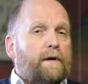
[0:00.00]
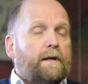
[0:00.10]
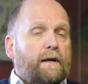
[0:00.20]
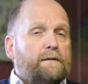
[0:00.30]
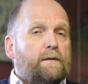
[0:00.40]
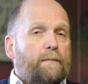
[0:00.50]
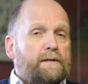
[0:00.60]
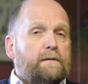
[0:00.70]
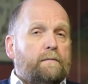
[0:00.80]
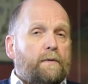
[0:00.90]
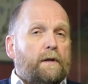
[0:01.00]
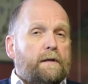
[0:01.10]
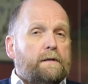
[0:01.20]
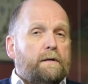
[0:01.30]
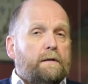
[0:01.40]
against a pistol
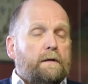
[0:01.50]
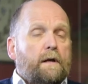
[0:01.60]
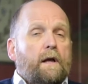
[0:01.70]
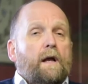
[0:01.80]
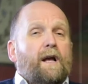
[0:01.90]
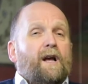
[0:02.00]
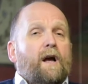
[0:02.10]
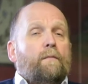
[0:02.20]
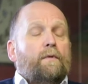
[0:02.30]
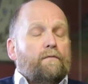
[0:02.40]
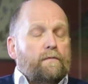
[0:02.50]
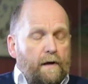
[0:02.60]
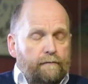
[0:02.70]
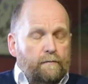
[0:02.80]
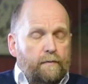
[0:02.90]
bullet. But
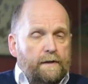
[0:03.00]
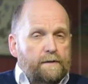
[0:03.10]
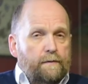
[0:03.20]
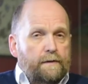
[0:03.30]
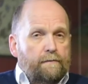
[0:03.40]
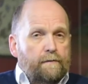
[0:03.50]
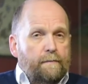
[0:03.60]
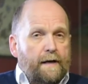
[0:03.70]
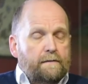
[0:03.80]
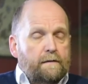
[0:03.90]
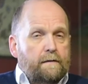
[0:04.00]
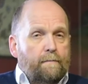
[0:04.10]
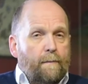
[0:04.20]
rifle bullets were a different matter.